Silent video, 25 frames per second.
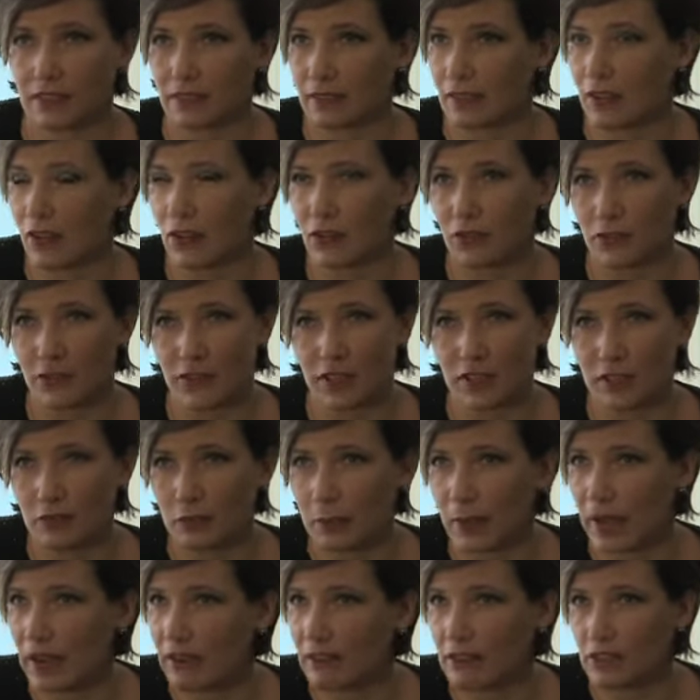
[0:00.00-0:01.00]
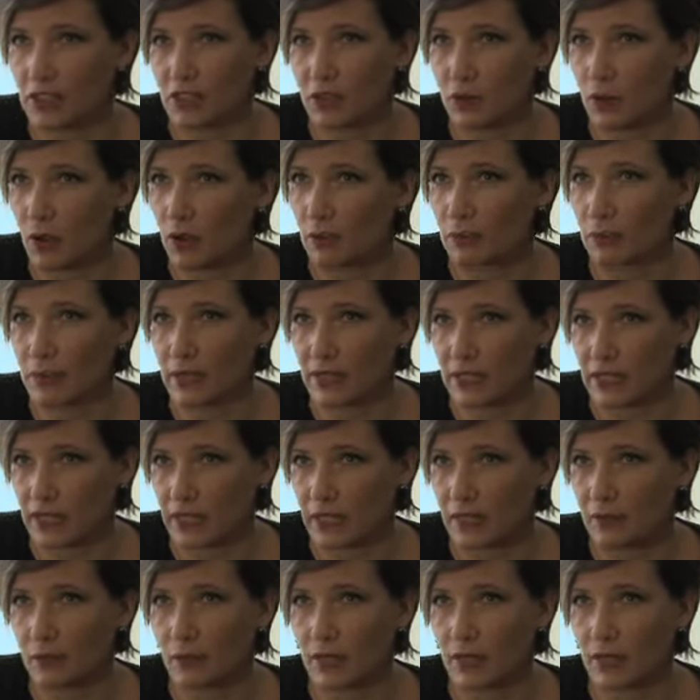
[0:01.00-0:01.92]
can't think of parents who aren't busy,